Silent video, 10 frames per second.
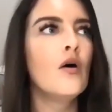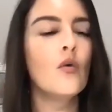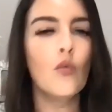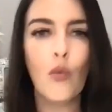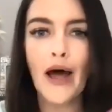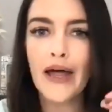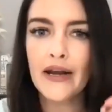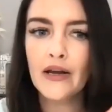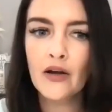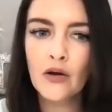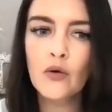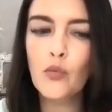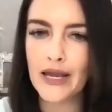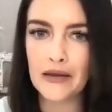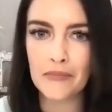when
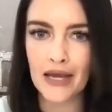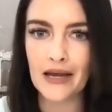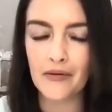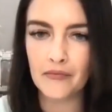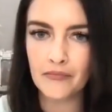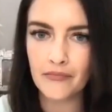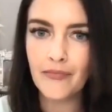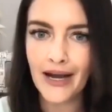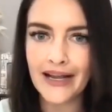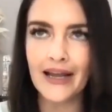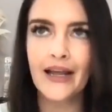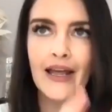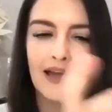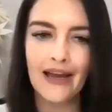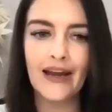we make money,
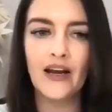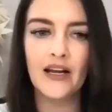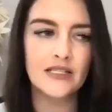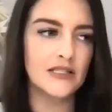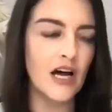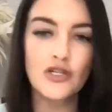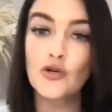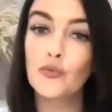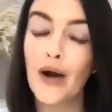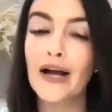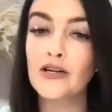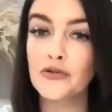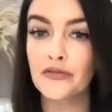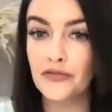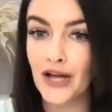it is a direct
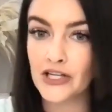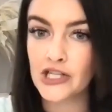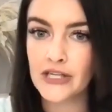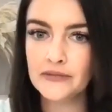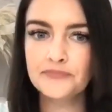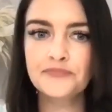reflection